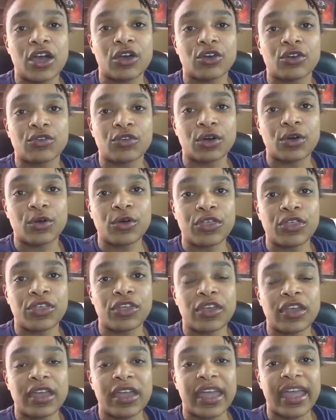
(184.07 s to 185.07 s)
growth
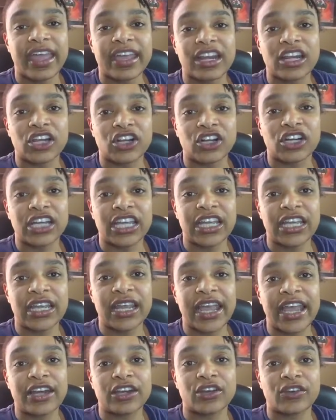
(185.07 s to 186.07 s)
and learning
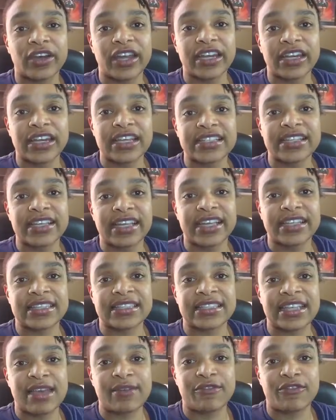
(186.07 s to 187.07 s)
and greatness that can
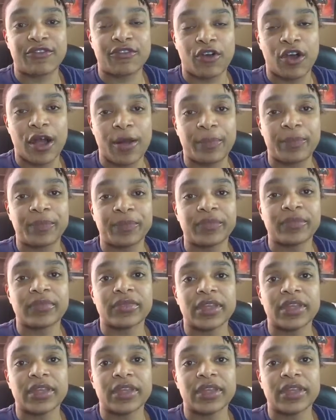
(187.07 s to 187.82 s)
stem from